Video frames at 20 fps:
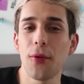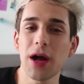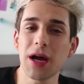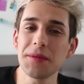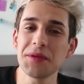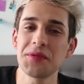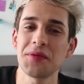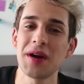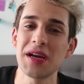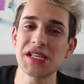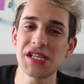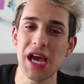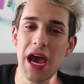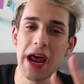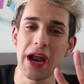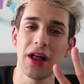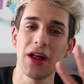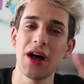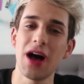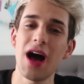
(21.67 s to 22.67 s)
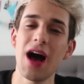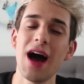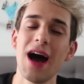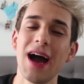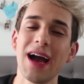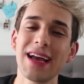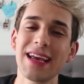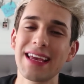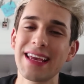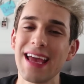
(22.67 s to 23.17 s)
Welcome to my channel
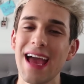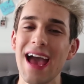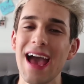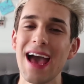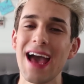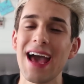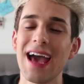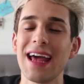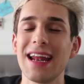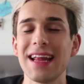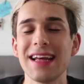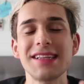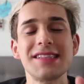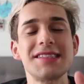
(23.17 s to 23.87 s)
again.